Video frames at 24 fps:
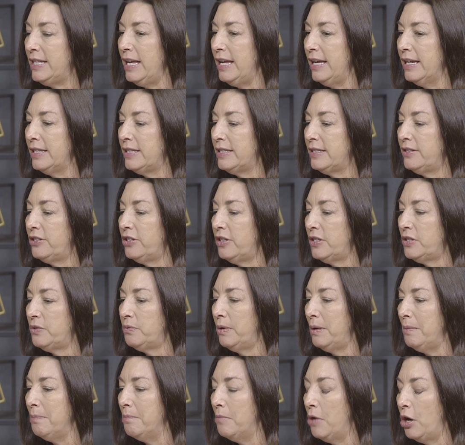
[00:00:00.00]
just think it's
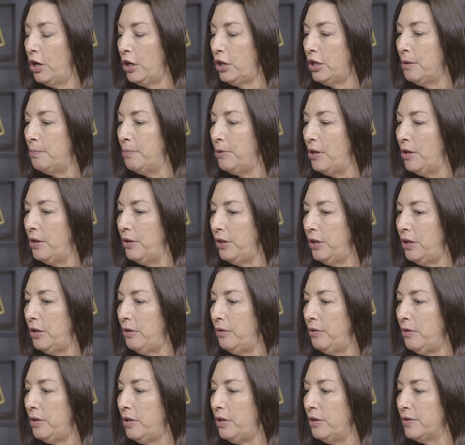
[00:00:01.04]
just remarkable.
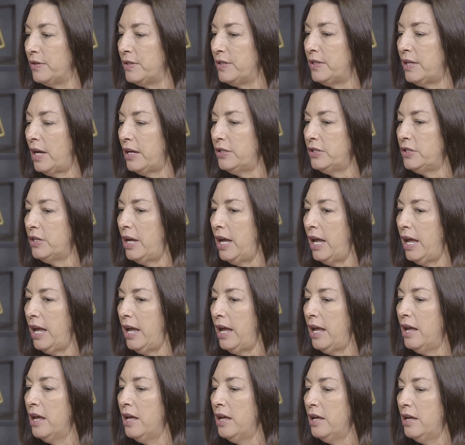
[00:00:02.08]
You're such
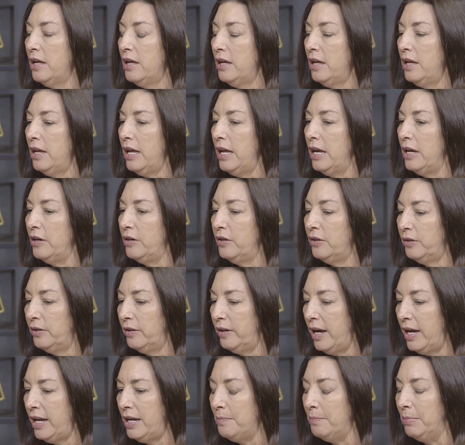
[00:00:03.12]
a
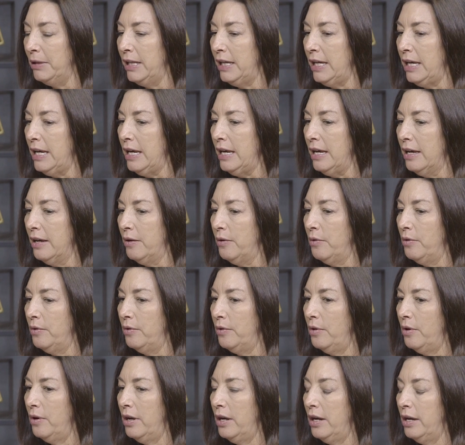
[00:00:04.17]
incredibly
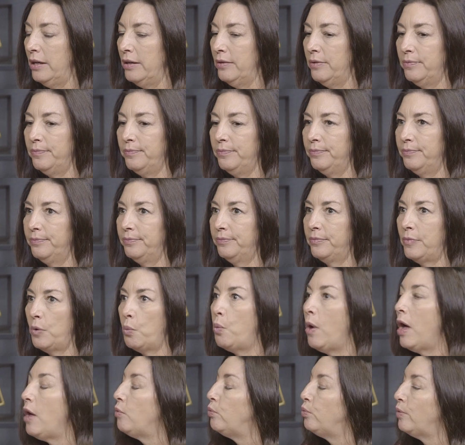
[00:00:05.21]

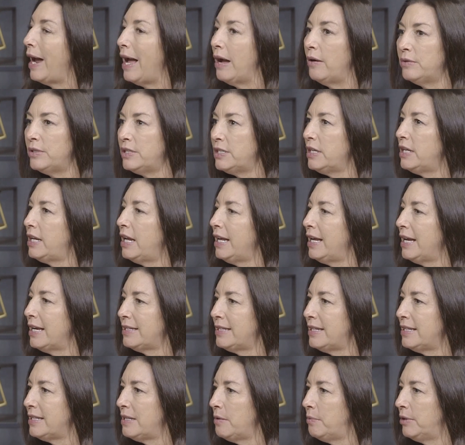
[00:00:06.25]
well-rounded, I
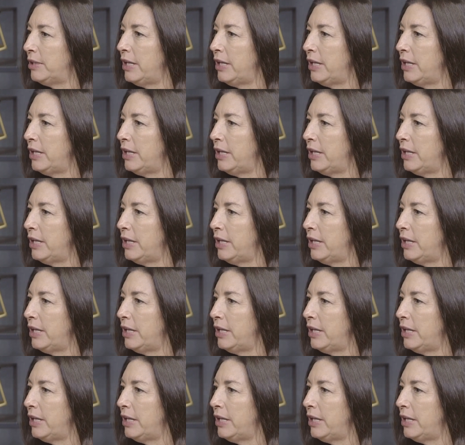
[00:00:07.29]
guess